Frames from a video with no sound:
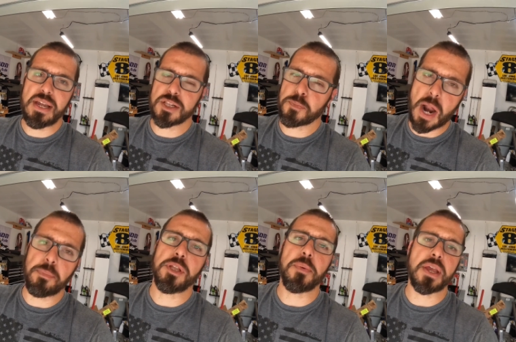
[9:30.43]
It's
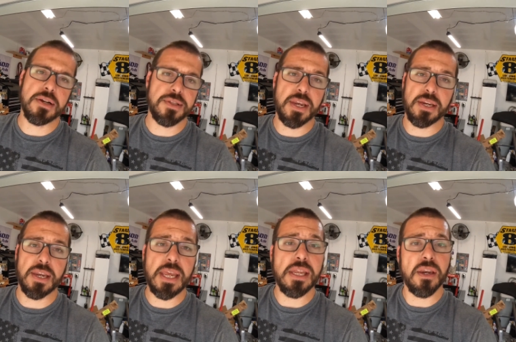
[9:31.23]
probably because they didn't
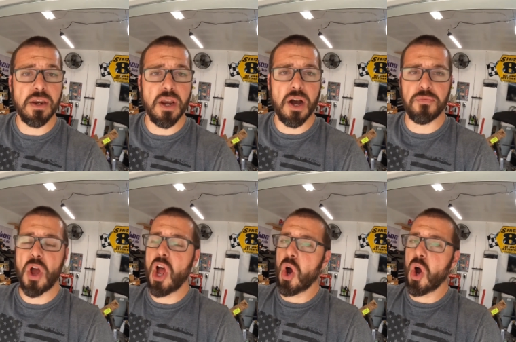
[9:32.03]
heat it enough